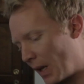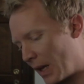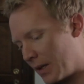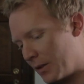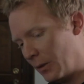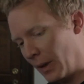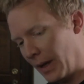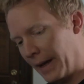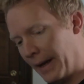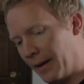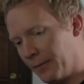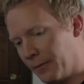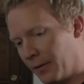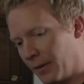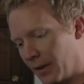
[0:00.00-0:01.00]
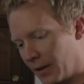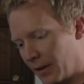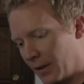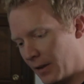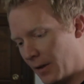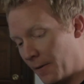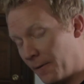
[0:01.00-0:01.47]
and you have
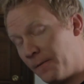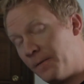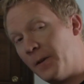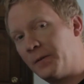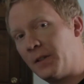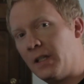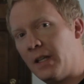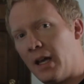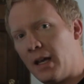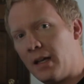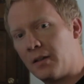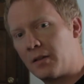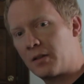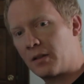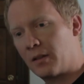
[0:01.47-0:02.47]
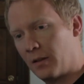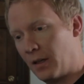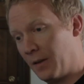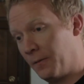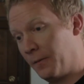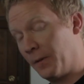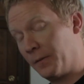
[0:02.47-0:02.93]
50 takes
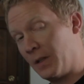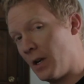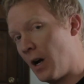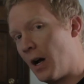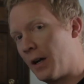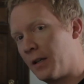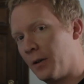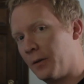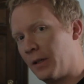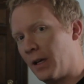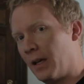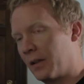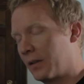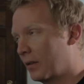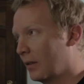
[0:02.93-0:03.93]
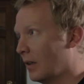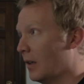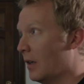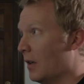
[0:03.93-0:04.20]
and 50 audio takes,